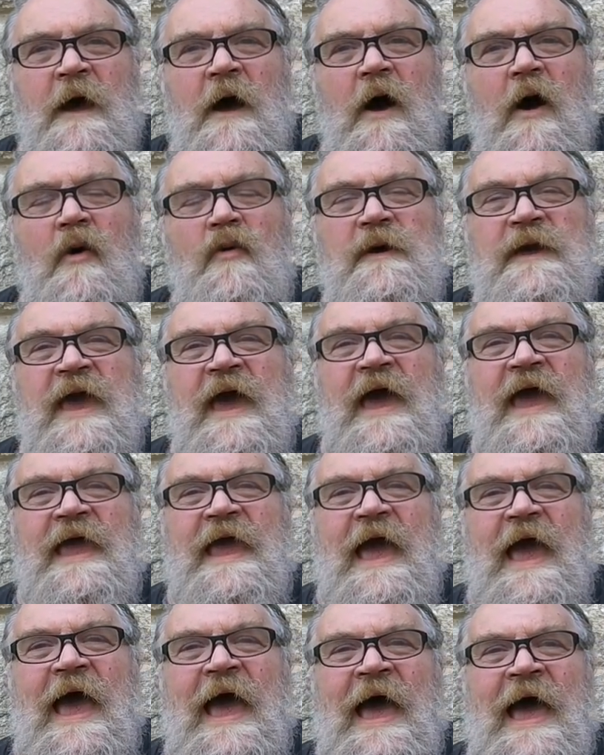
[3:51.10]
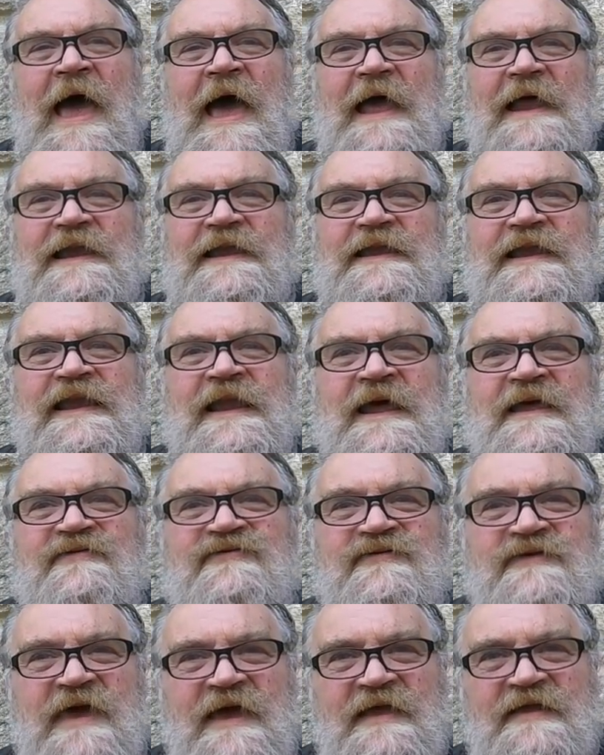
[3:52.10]
Okay, and
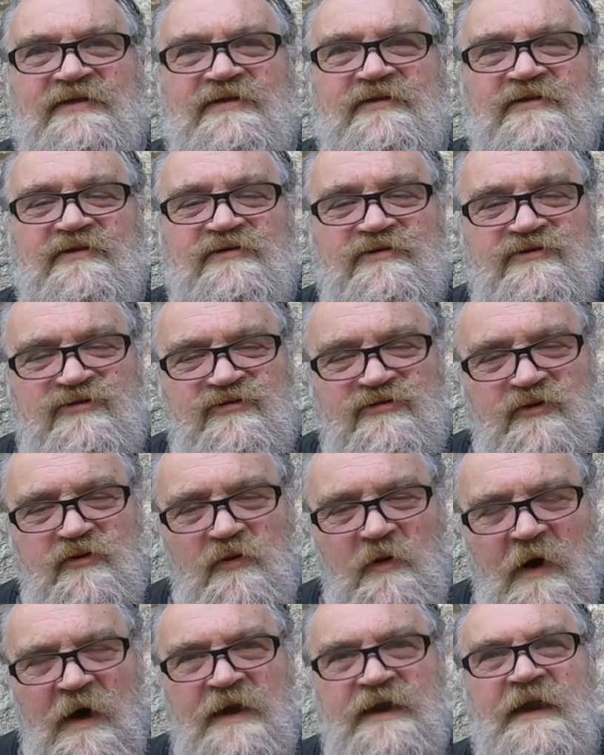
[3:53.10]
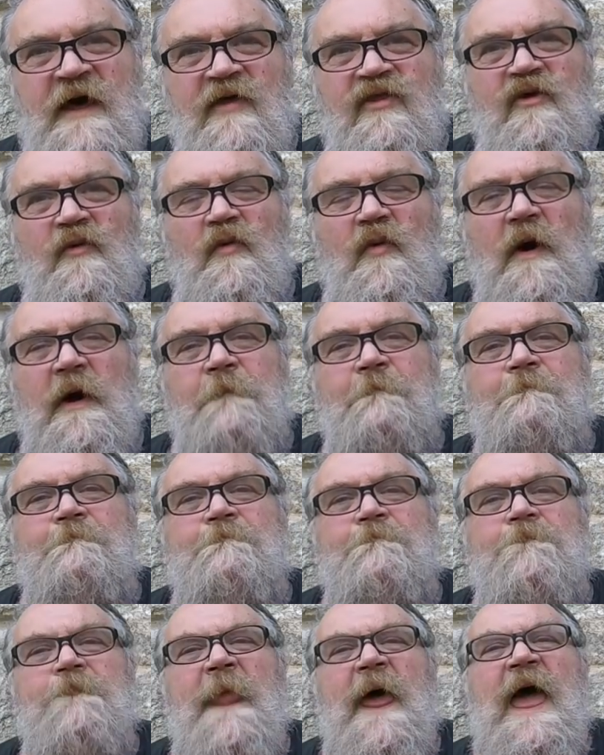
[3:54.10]
let's get to another one.
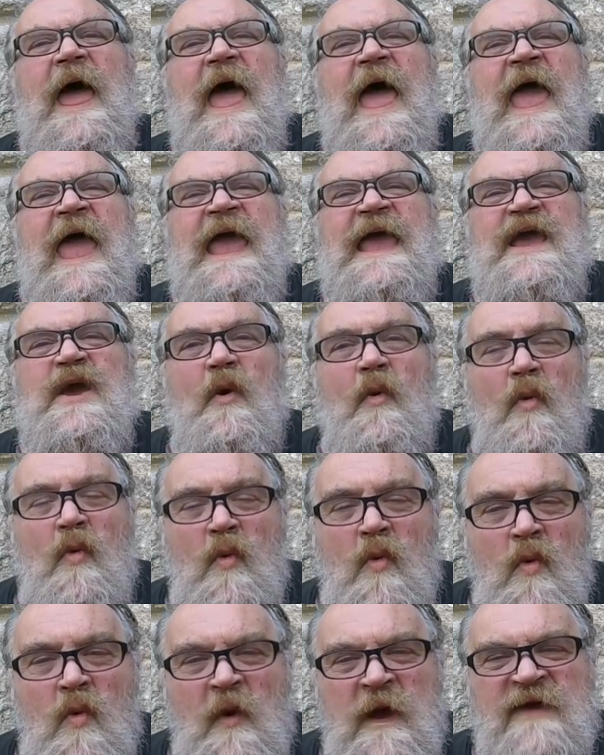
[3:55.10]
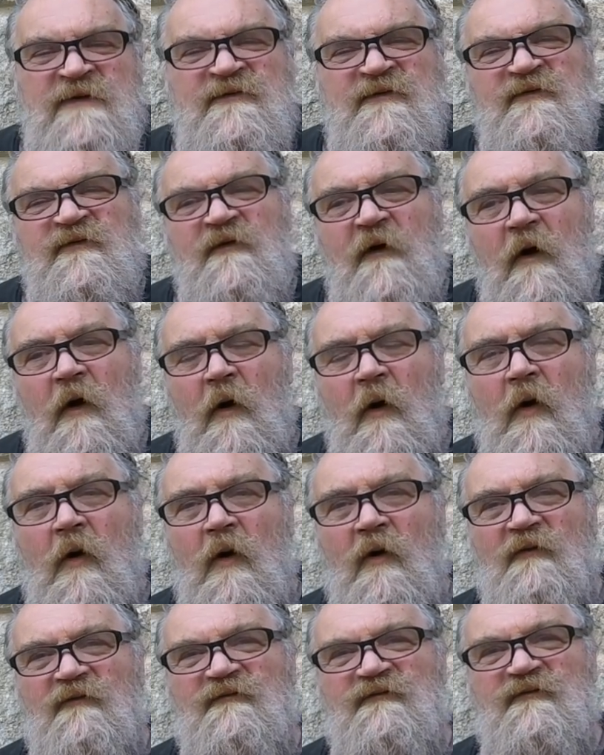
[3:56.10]
A whiff
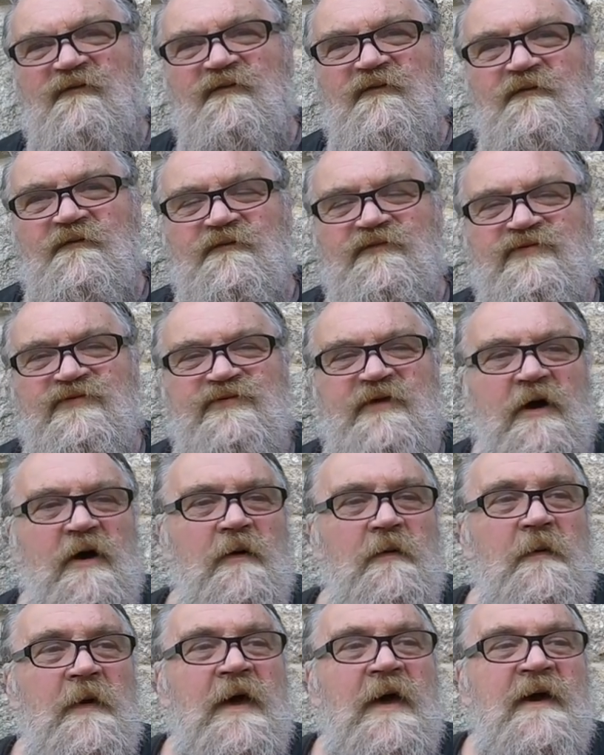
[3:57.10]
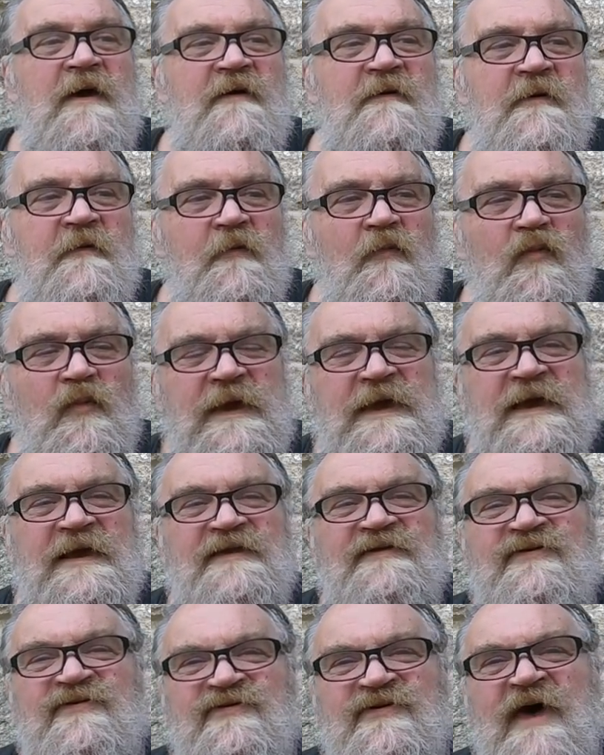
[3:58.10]
of. So we
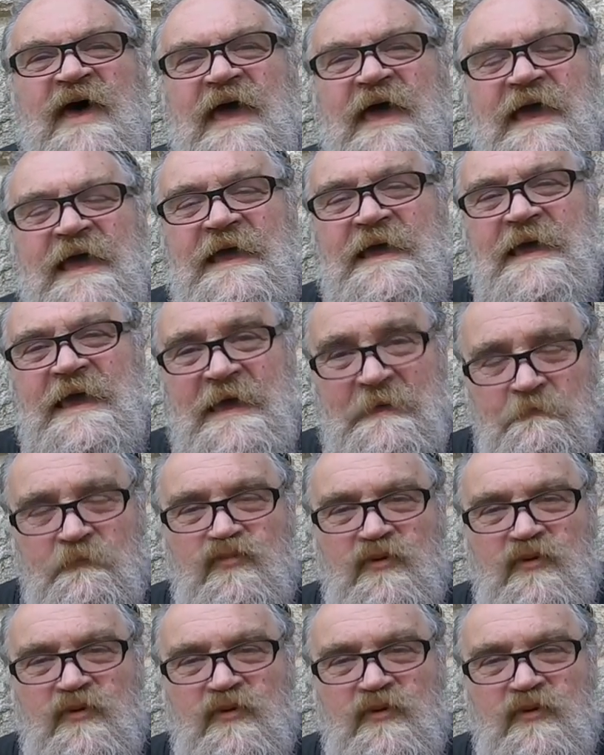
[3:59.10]
can say in